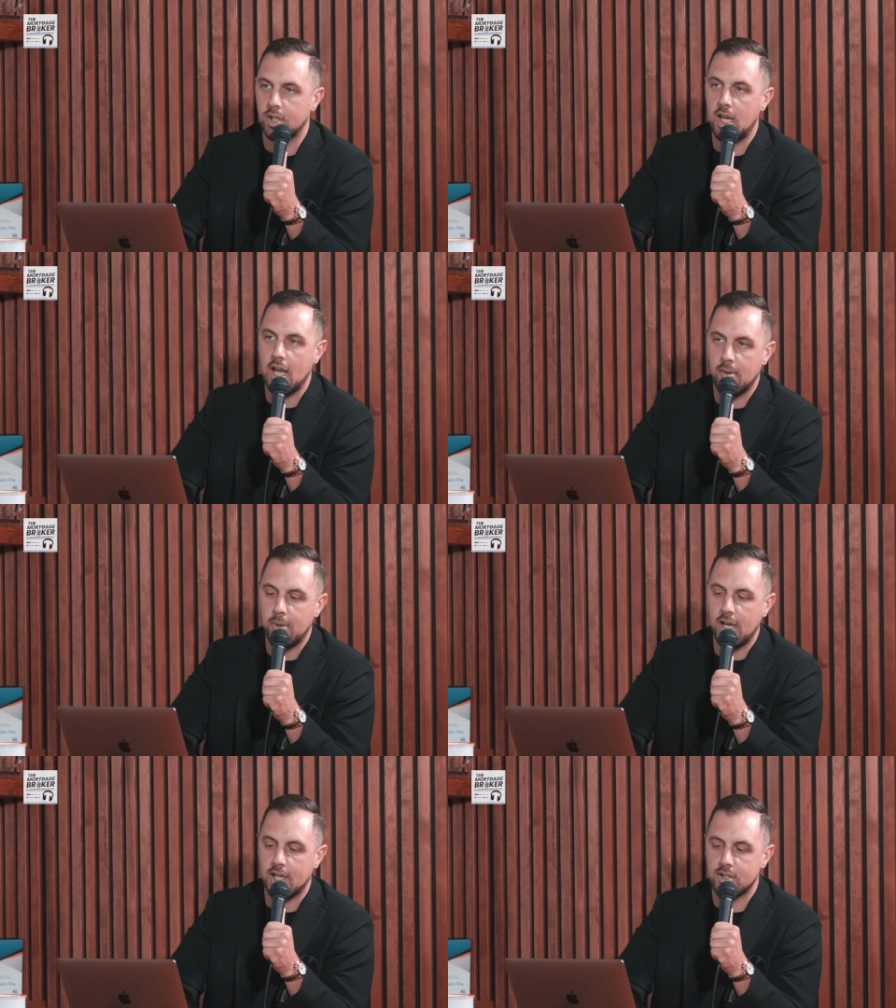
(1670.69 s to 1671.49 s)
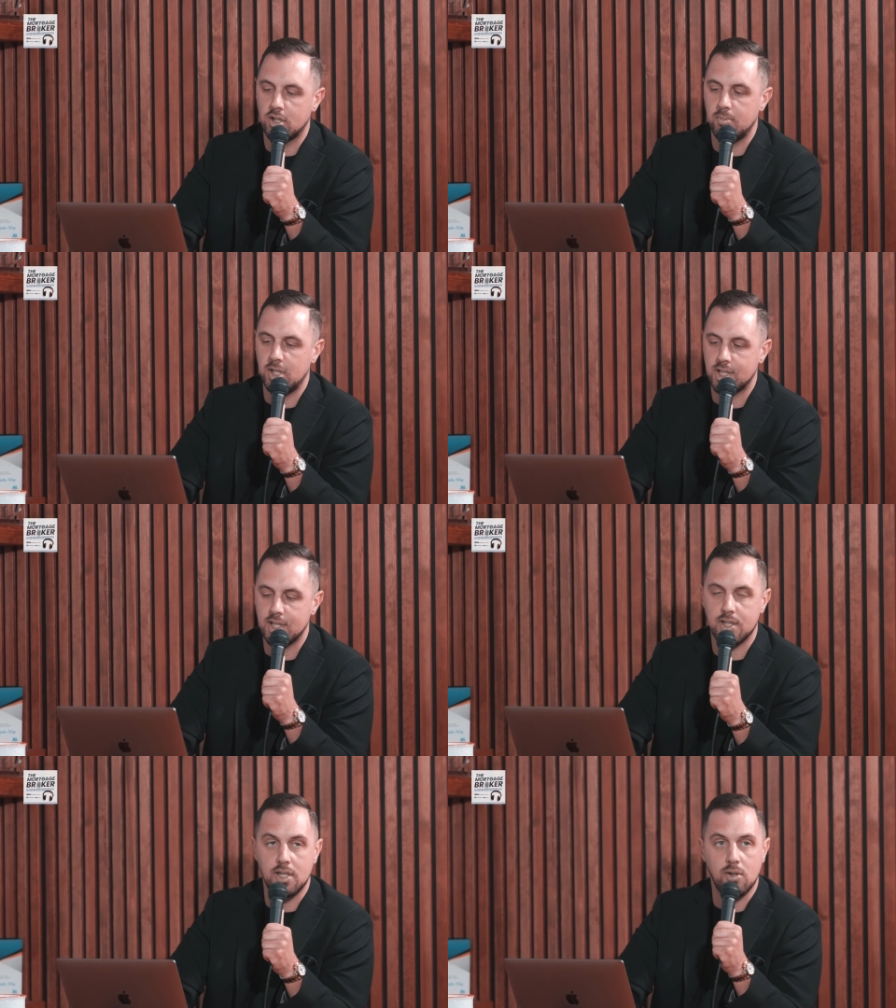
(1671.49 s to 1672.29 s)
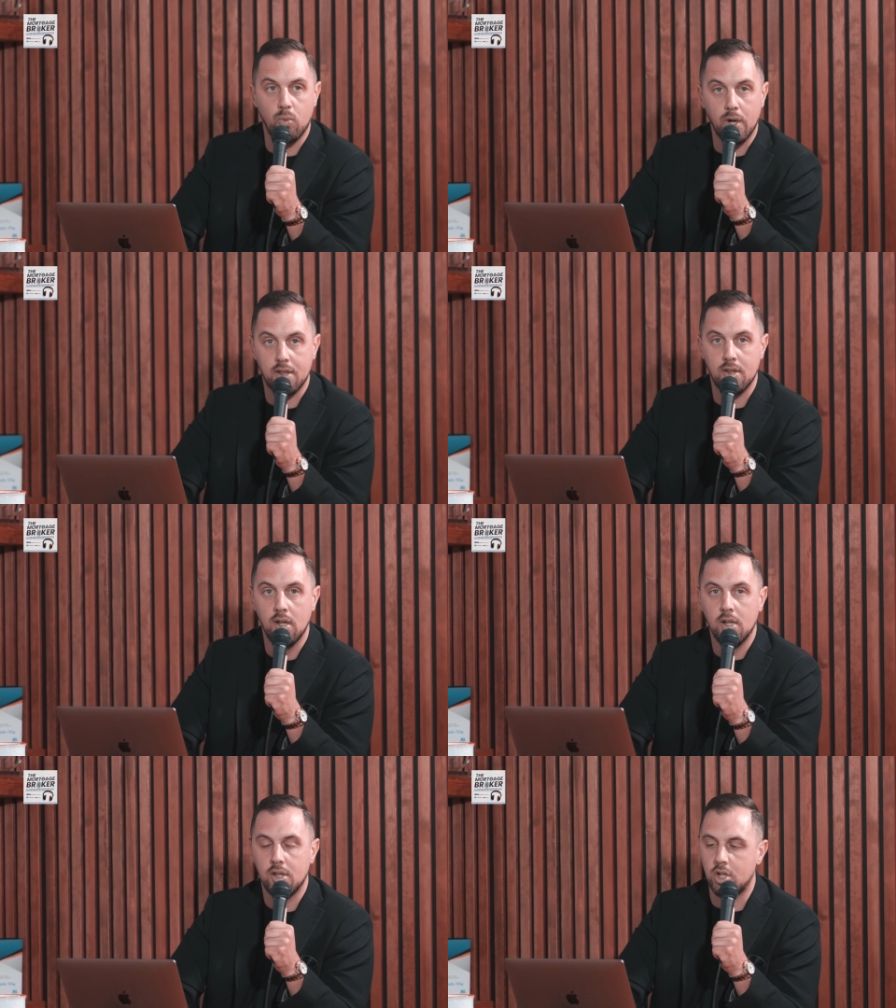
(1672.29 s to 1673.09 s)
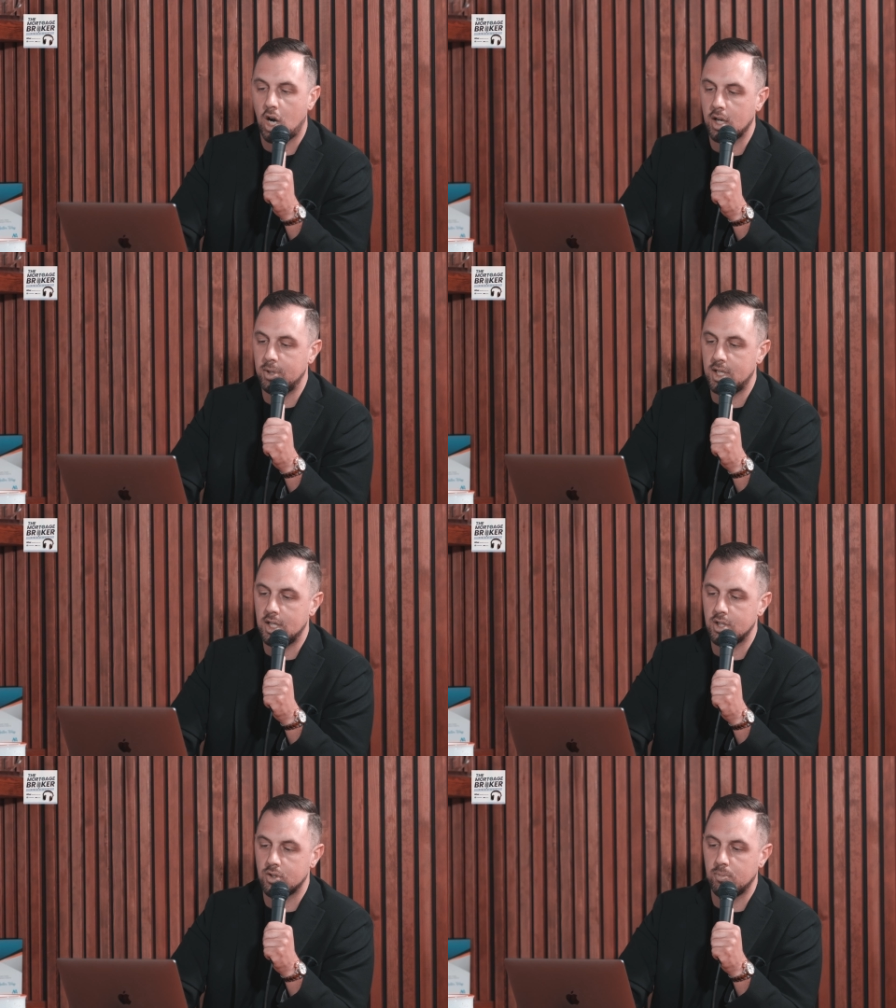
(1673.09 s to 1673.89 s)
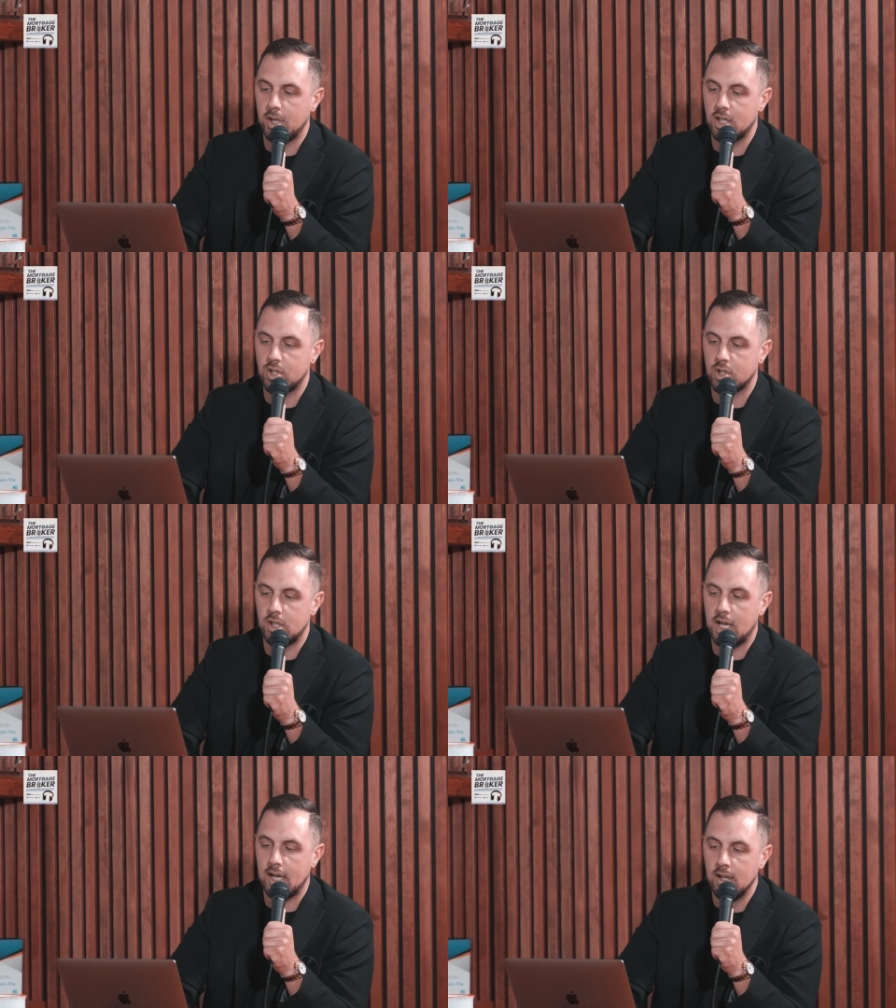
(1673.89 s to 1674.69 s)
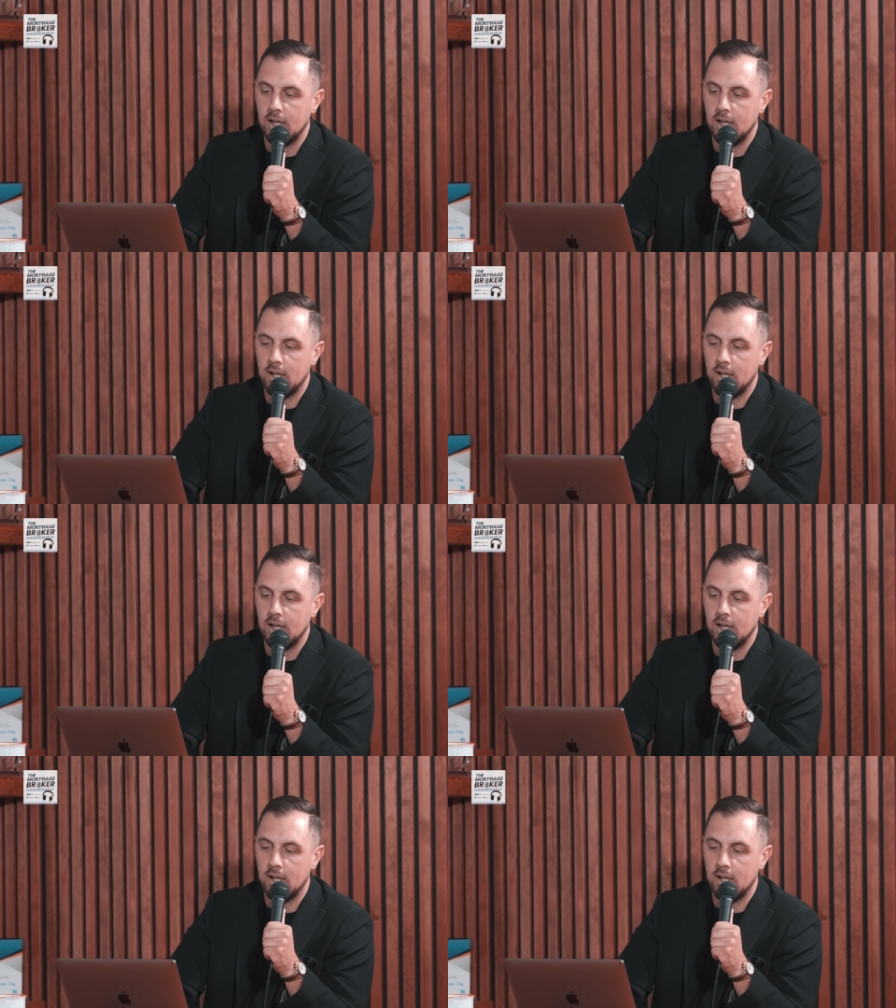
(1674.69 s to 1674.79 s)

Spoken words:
the AMA, that's going to be assisting with the documentation. So making sure that,